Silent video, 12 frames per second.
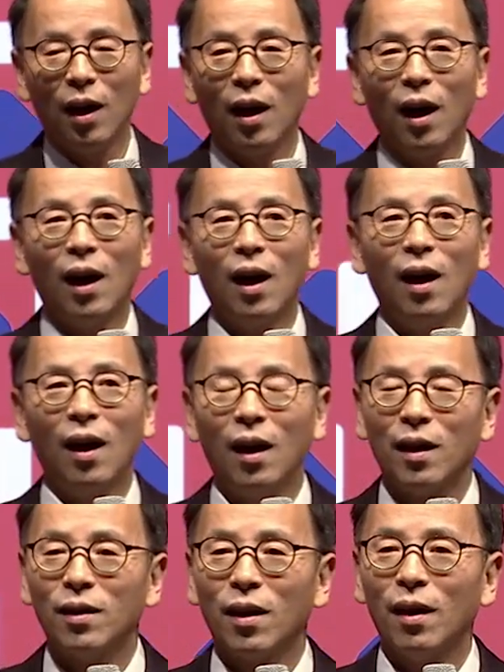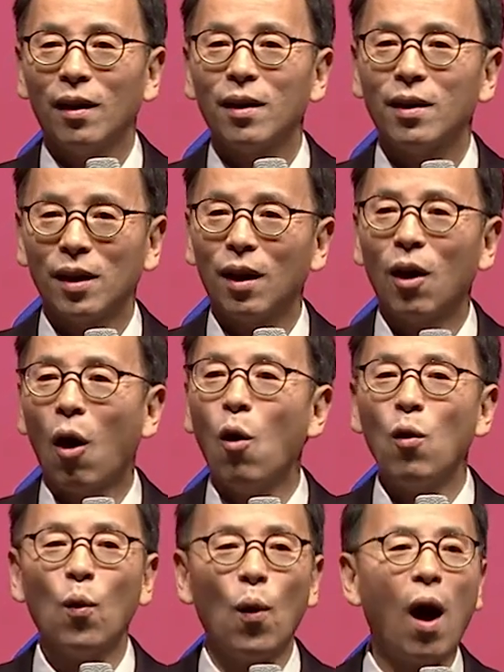it's
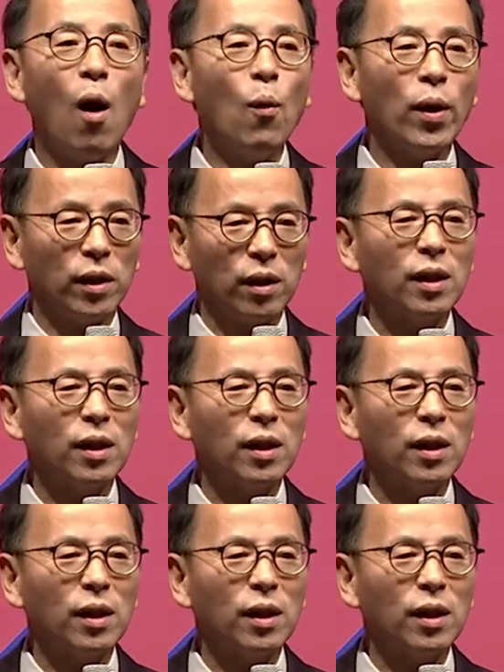always